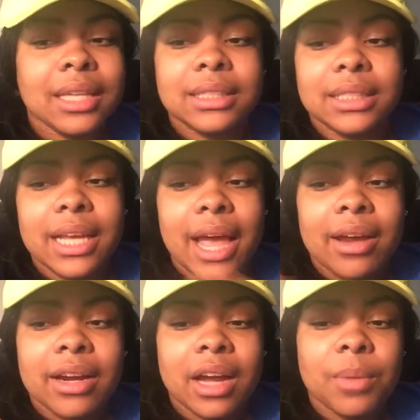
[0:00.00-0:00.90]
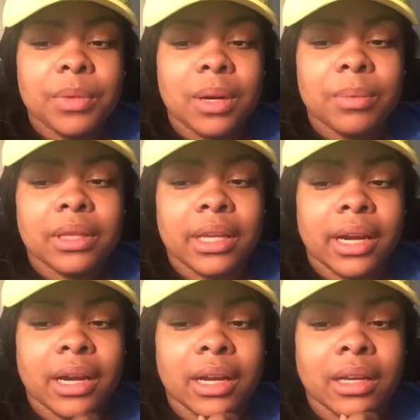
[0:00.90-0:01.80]
See how they're coming up with
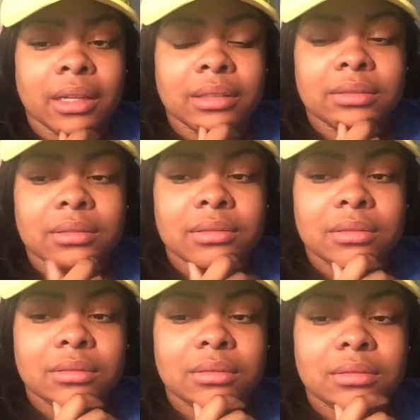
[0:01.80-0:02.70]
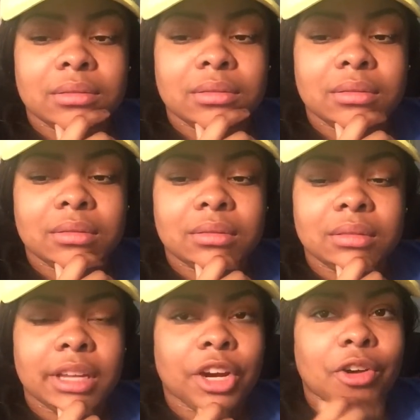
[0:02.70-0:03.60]
their
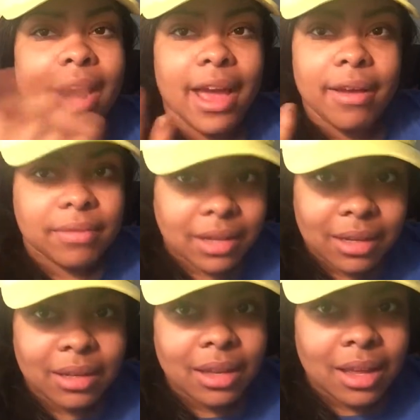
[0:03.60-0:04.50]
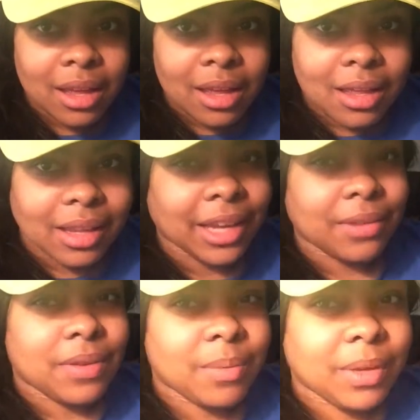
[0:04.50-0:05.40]
craft. Like,
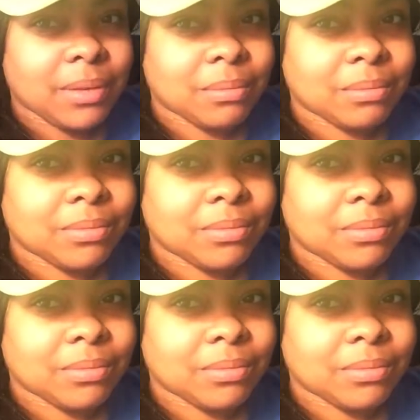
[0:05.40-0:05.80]
you feel me?